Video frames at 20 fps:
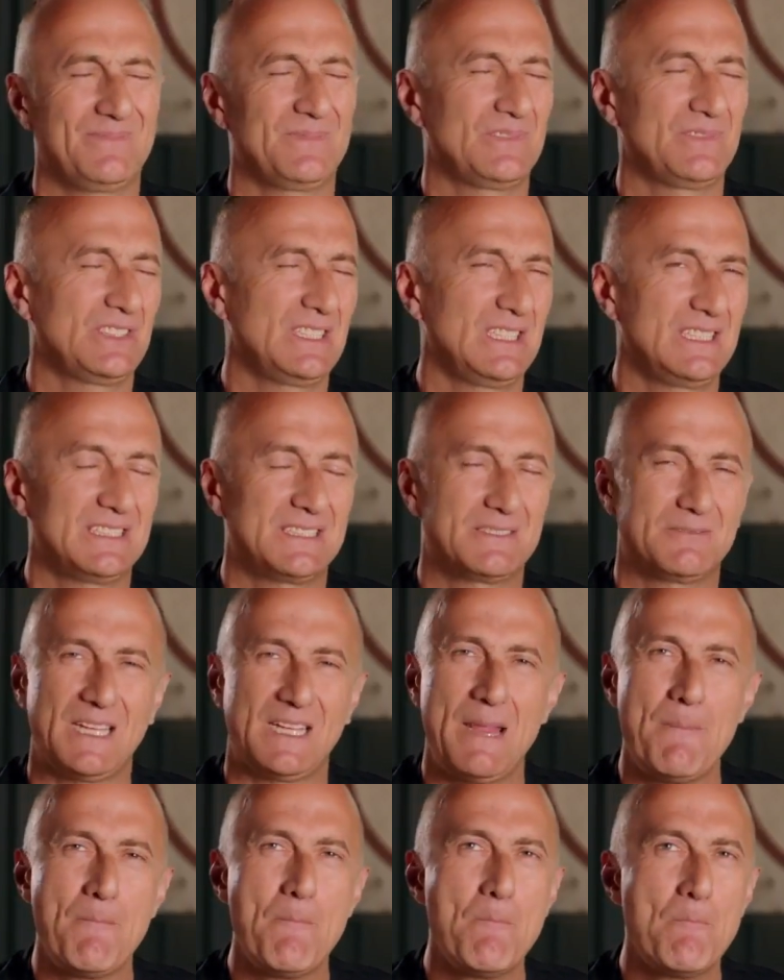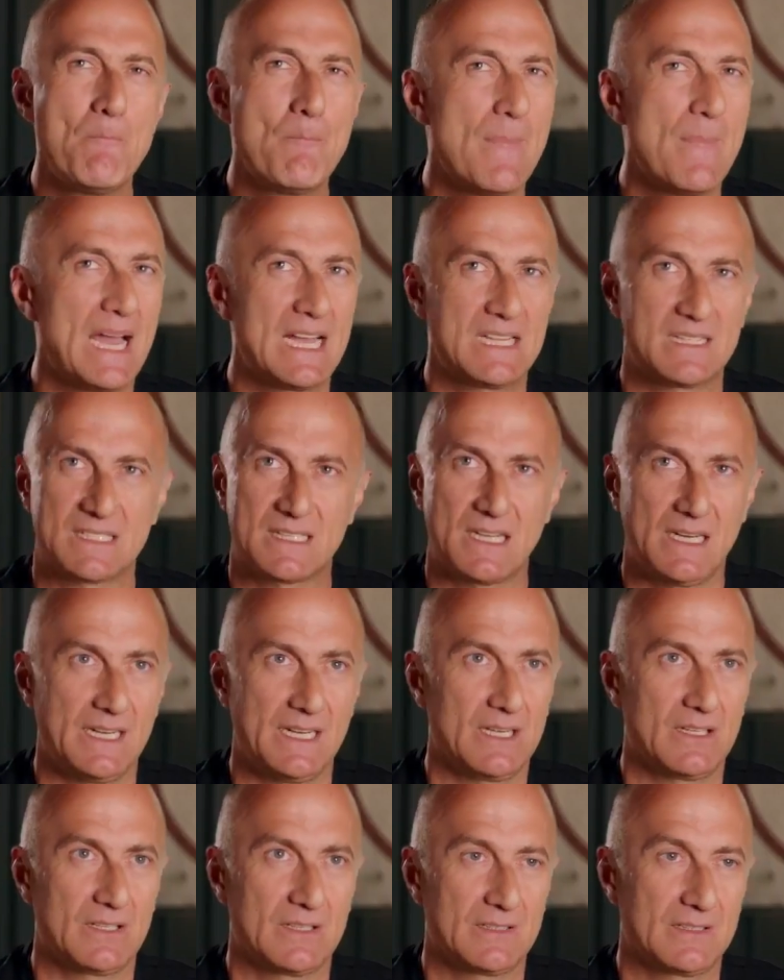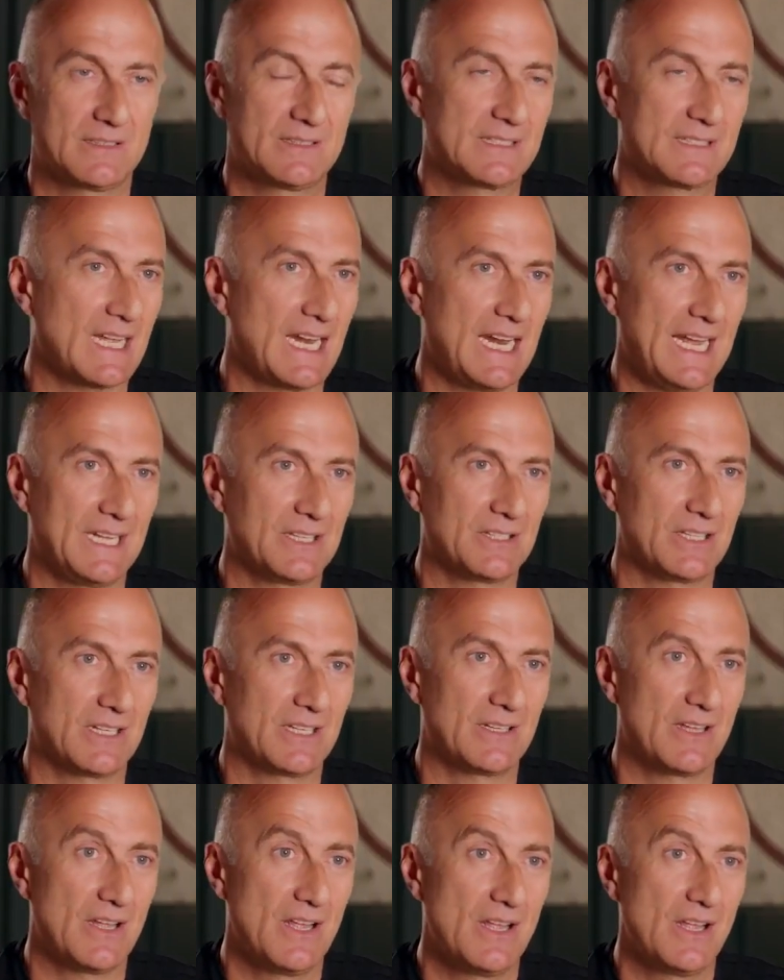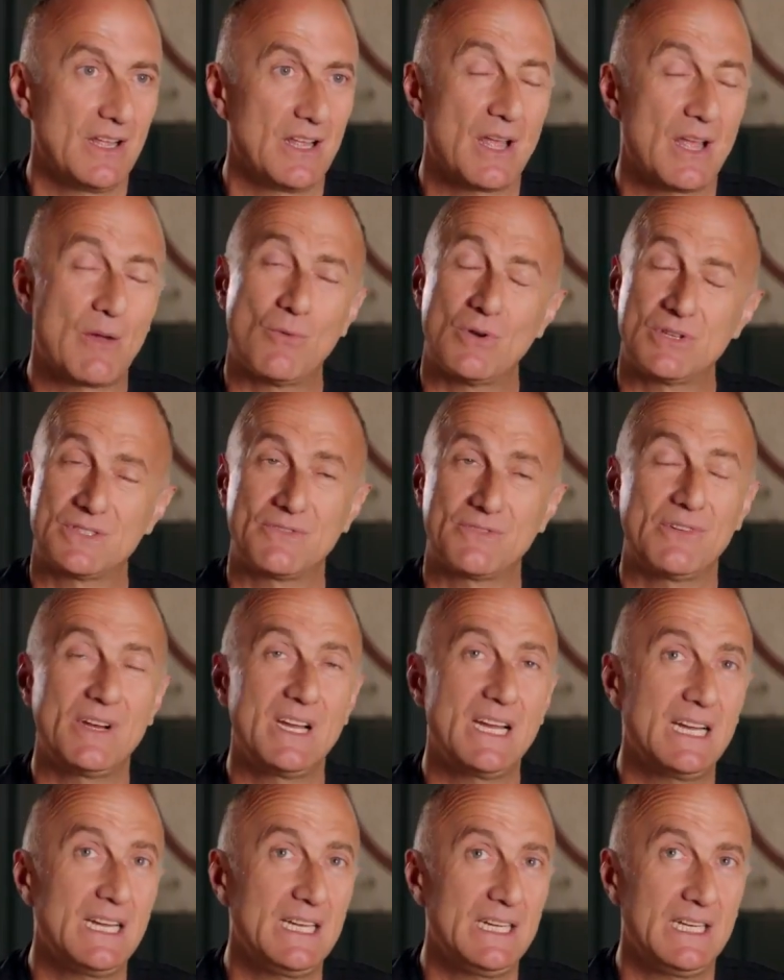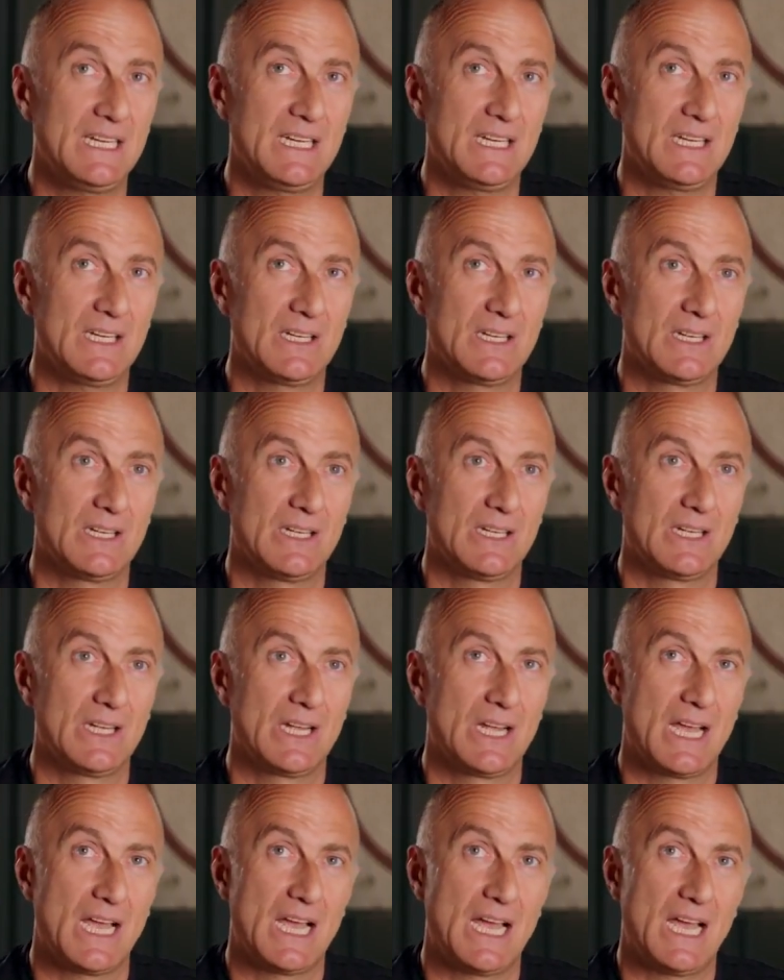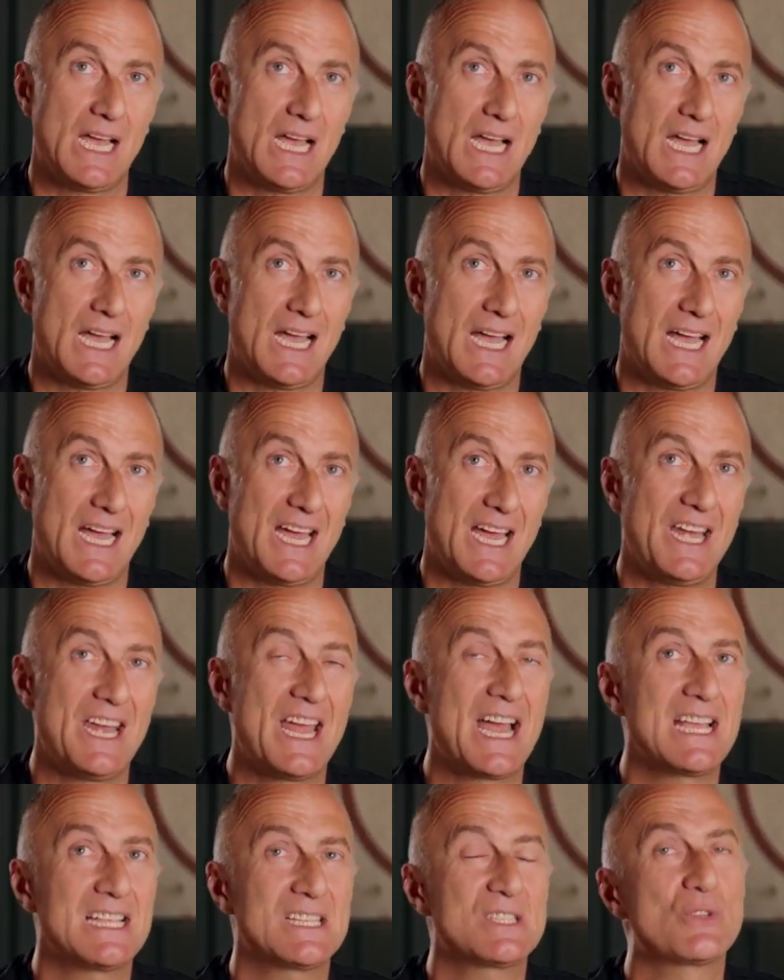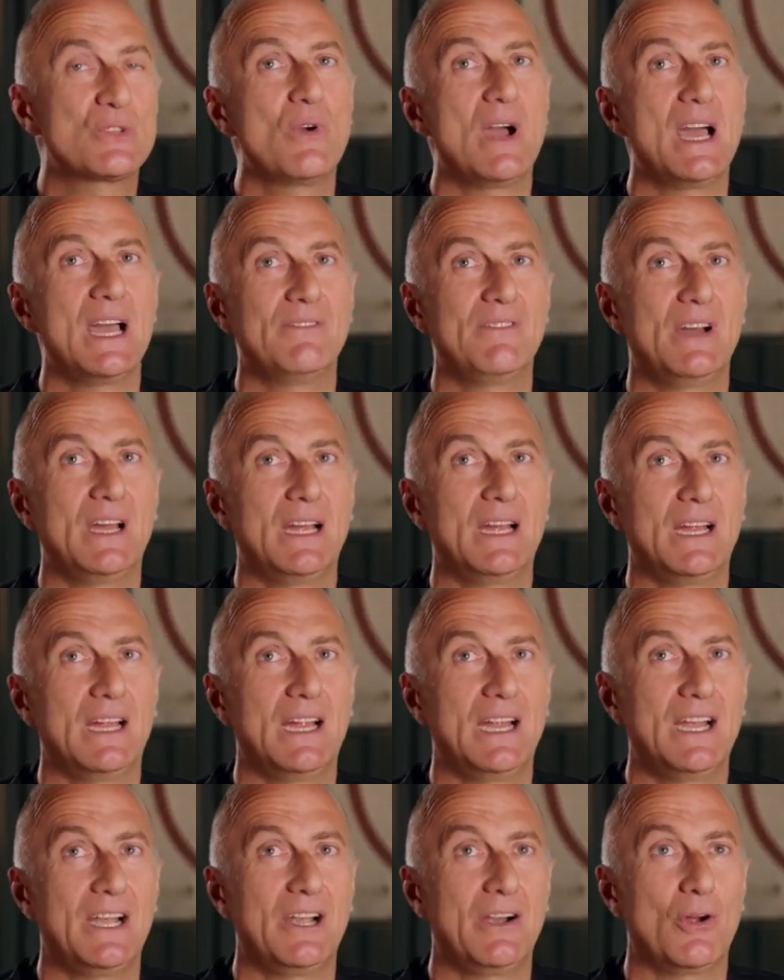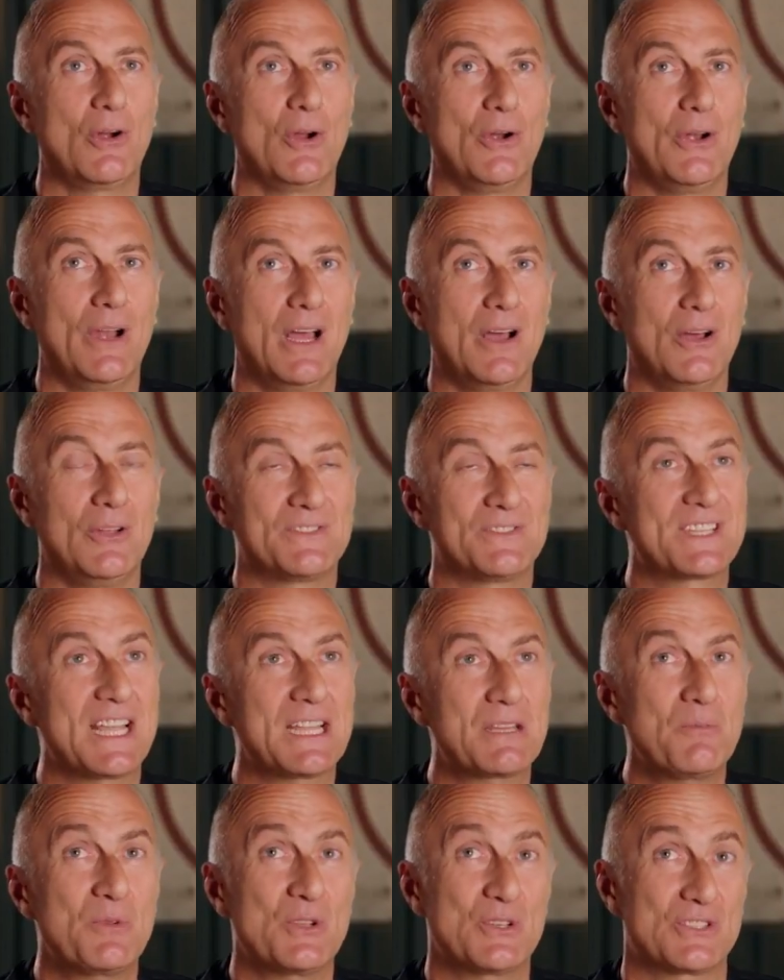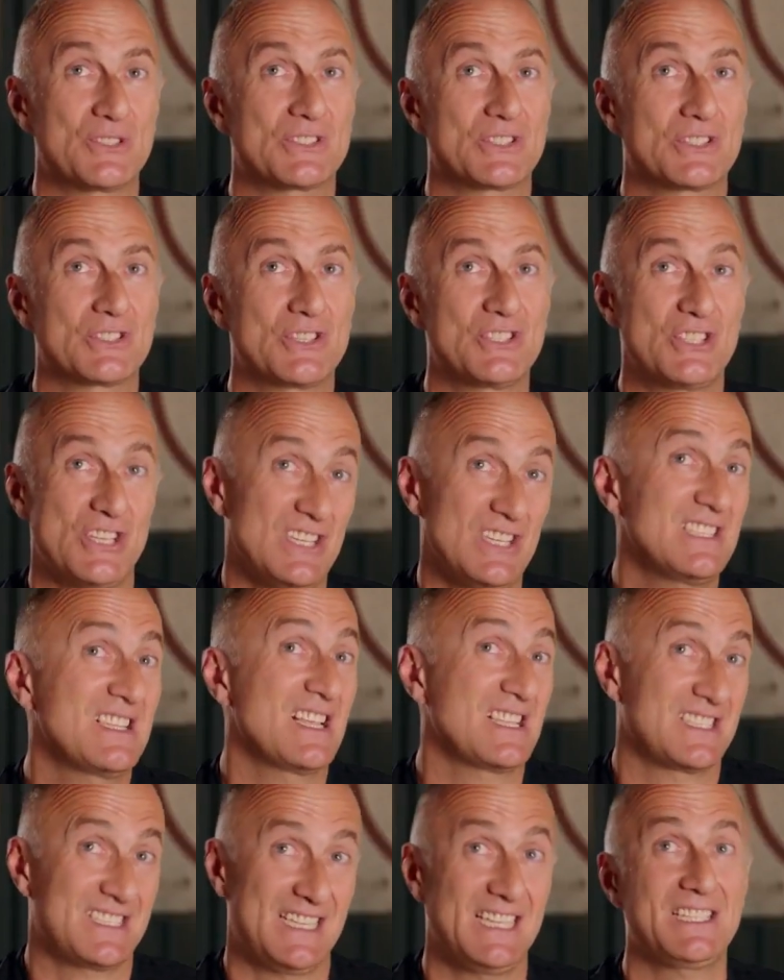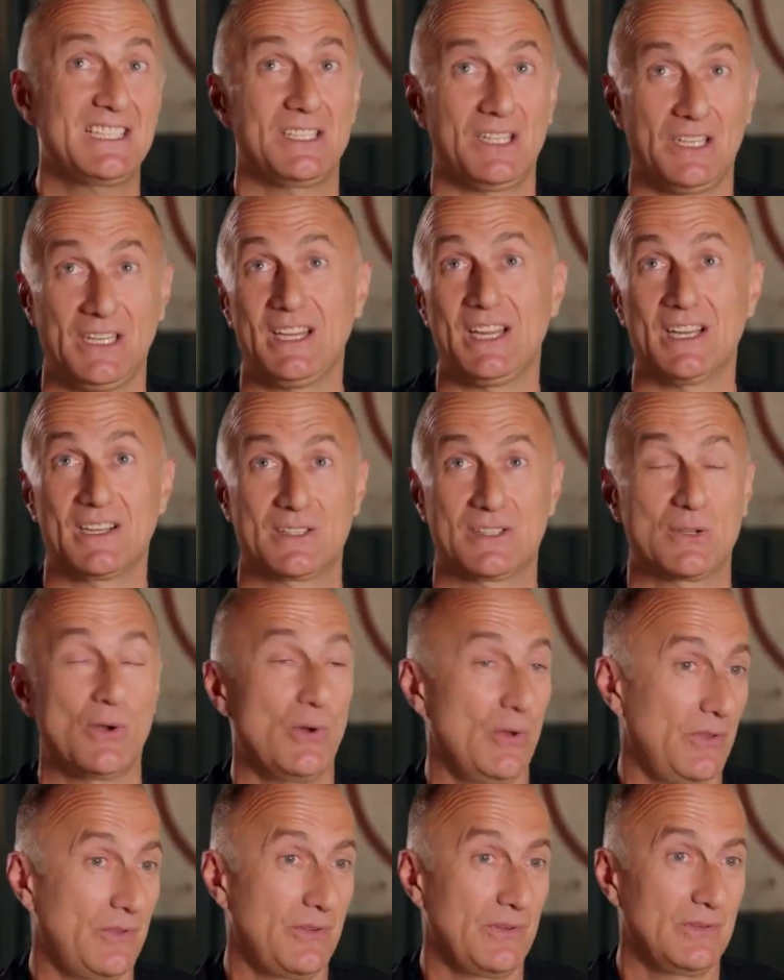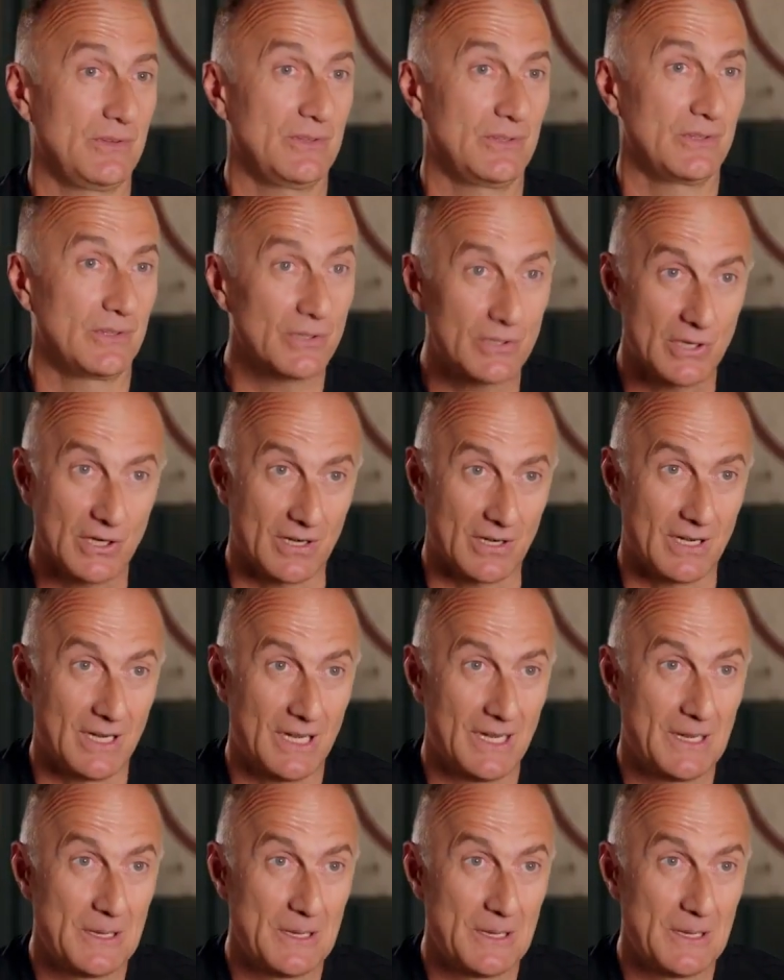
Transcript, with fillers: she's immensely talented and was really uh, nice to have uh, her on, on set because she's a 16 years old girl.